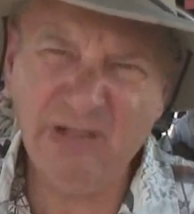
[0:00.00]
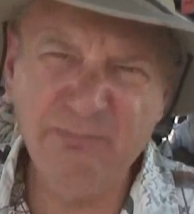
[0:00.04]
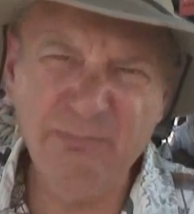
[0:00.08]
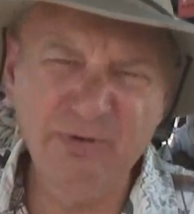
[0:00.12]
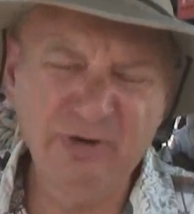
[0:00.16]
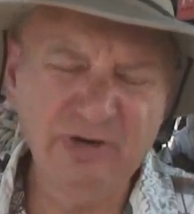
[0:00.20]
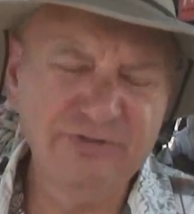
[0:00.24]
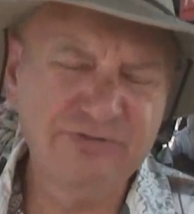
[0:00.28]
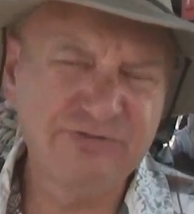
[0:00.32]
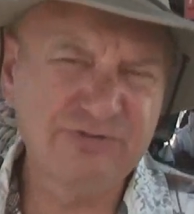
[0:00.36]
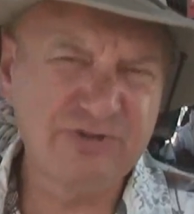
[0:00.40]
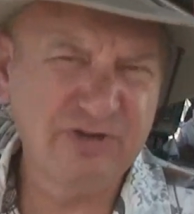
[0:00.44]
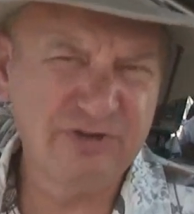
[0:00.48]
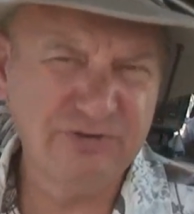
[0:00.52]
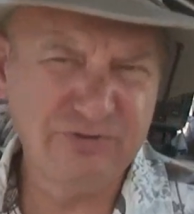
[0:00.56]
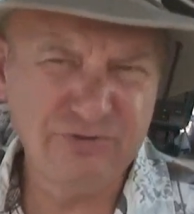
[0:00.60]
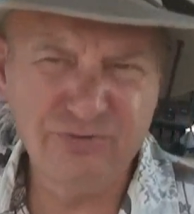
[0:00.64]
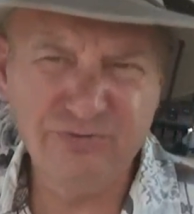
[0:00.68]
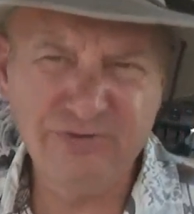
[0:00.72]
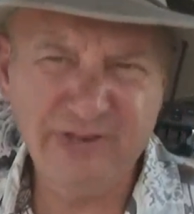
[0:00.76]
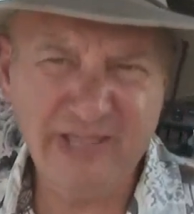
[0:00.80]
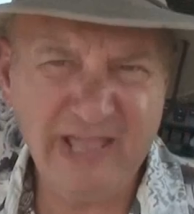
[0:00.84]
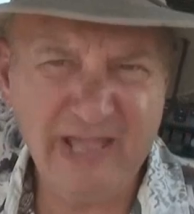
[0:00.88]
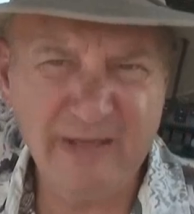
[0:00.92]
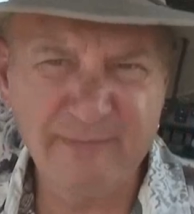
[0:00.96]
but it's gonna
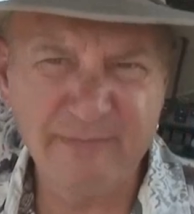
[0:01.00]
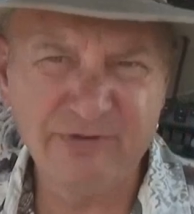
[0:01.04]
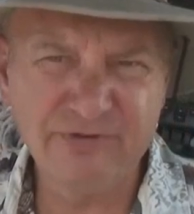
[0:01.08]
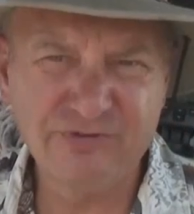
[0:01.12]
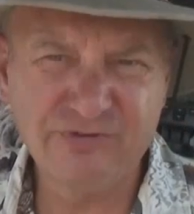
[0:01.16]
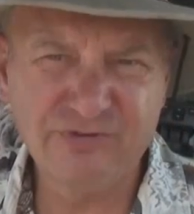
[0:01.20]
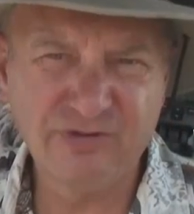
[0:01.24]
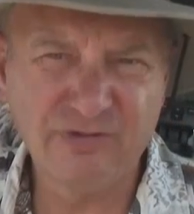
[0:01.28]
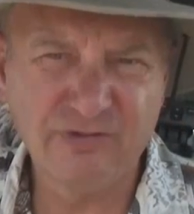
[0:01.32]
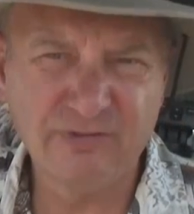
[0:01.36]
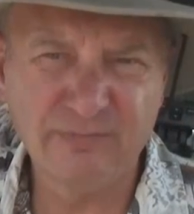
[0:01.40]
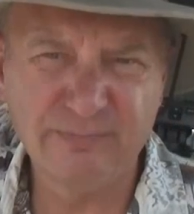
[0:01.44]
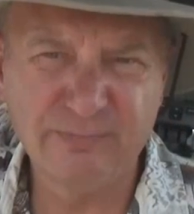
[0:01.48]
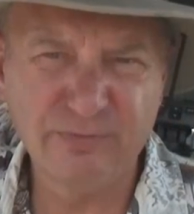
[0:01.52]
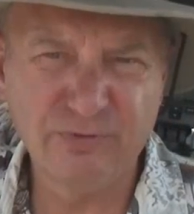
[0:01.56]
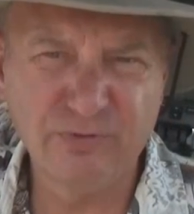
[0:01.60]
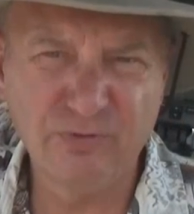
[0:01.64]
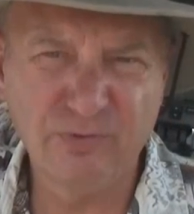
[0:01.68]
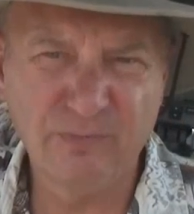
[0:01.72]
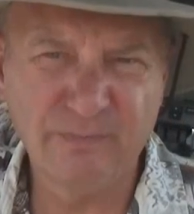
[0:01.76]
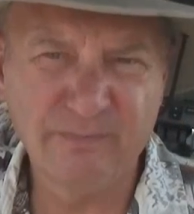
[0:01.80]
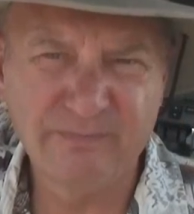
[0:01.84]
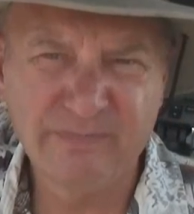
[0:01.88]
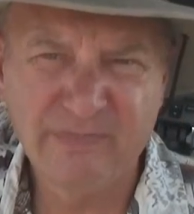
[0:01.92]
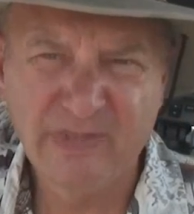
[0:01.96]
do damage to the
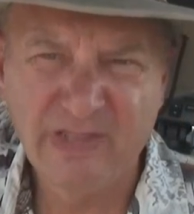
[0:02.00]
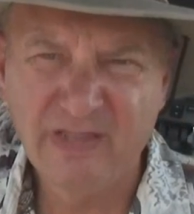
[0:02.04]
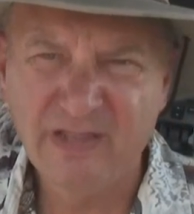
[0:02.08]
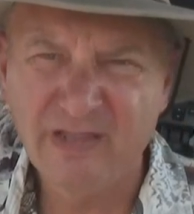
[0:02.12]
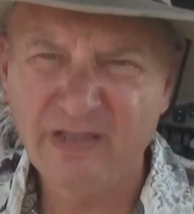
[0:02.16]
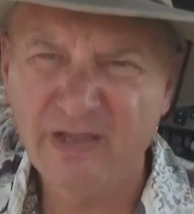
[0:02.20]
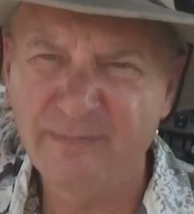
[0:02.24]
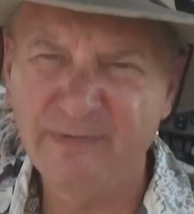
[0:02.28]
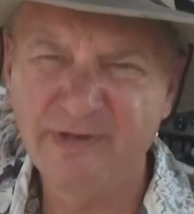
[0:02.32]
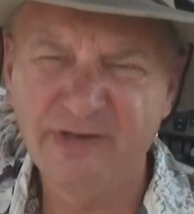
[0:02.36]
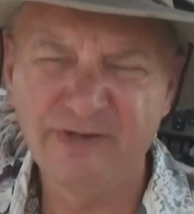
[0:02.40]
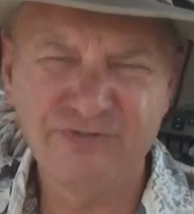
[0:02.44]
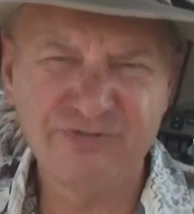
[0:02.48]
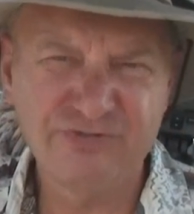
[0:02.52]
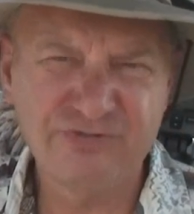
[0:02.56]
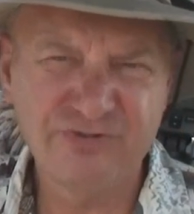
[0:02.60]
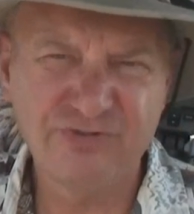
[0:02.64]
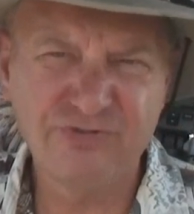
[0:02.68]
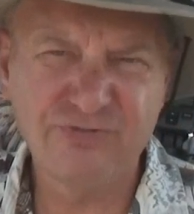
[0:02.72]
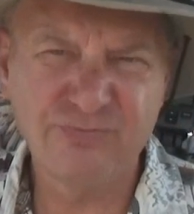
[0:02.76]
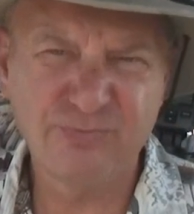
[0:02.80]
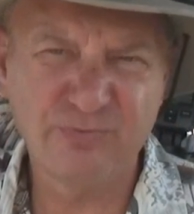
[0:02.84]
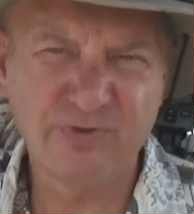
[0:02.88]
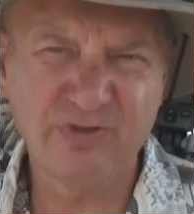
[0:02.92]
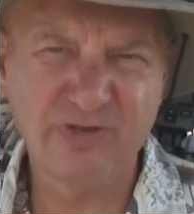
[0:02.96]
boom. I mean, it's
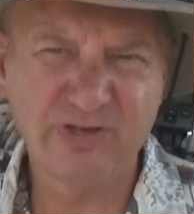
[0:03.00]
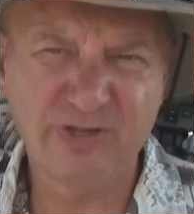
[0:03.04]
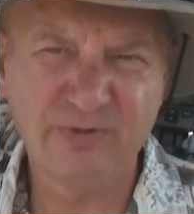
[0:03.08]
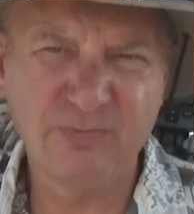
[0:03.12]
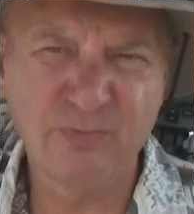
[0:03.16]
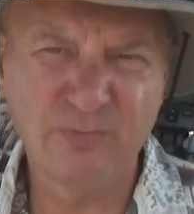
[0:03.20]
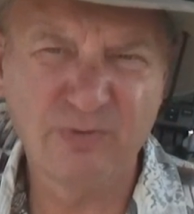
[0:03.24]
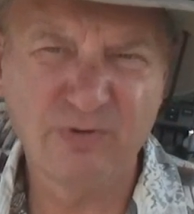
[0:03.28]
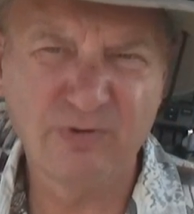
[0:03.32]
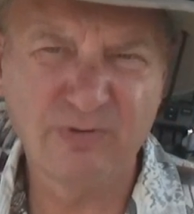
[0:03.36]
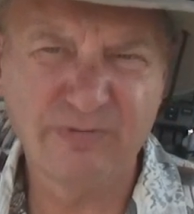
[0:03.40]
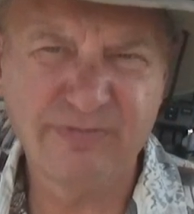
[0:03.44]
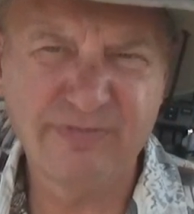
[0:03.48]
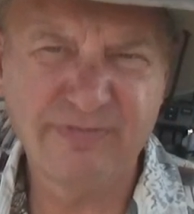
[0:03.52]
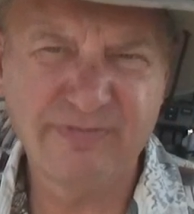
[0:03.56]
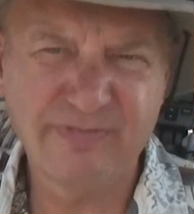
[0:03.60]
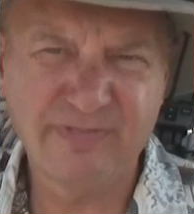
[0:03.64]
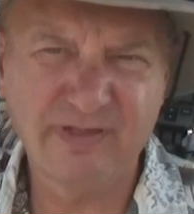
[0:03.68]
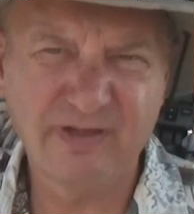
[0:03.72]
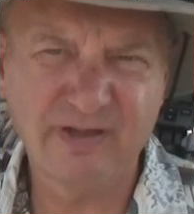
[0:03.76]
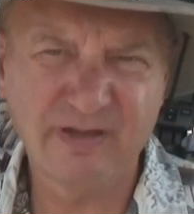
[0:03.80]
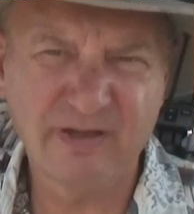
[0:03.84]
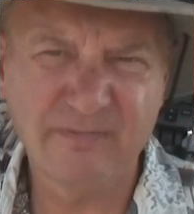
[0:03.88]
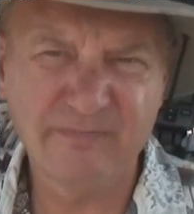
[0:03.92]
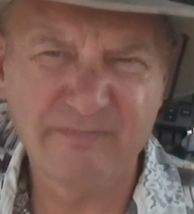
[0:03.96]
just really
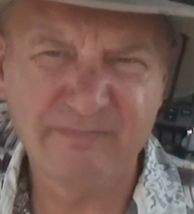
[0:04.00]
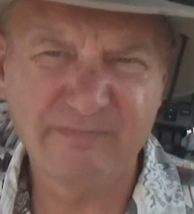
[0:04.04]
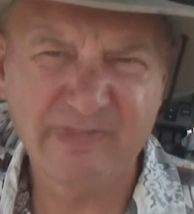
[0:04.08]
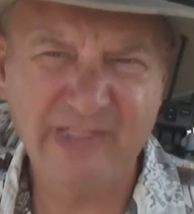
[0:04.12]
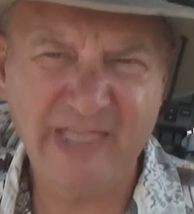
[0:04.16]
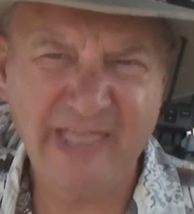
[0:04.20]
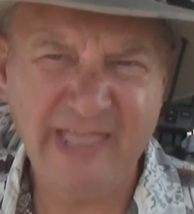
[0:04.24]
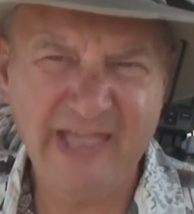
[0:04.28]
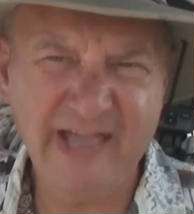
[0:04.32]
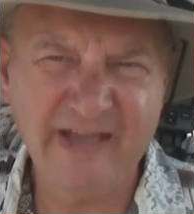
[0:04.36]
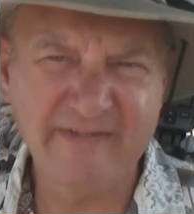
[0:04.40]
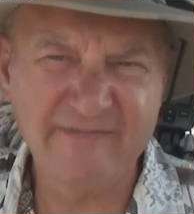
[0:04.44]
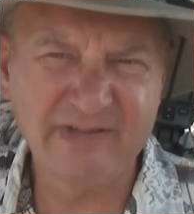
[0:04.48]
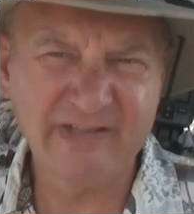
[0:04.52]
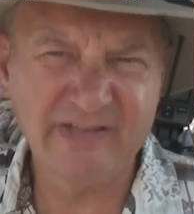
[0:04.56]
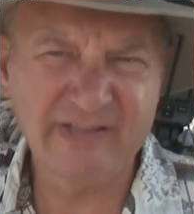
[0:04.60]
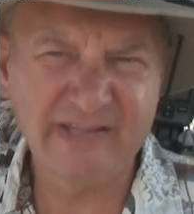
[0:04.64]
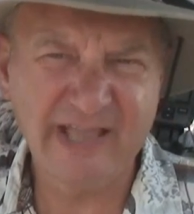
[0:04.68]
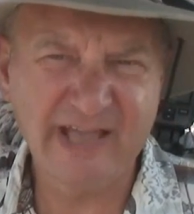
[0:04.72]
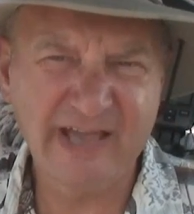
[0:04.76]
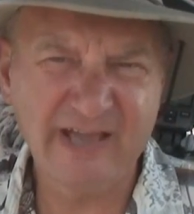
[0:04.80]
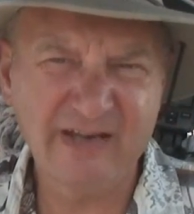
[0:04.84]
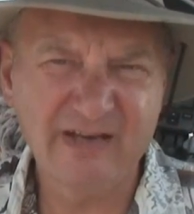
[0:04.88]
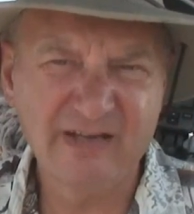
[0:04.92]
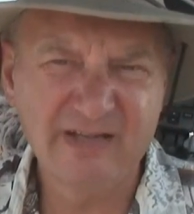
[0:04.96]
worth having
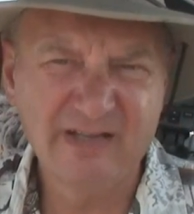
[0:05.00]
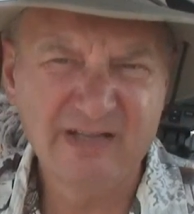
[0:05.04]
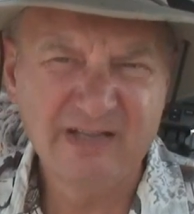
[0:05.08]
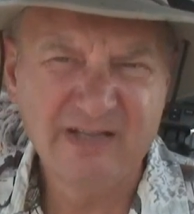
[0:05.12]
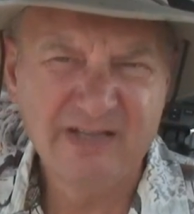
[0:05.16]
that.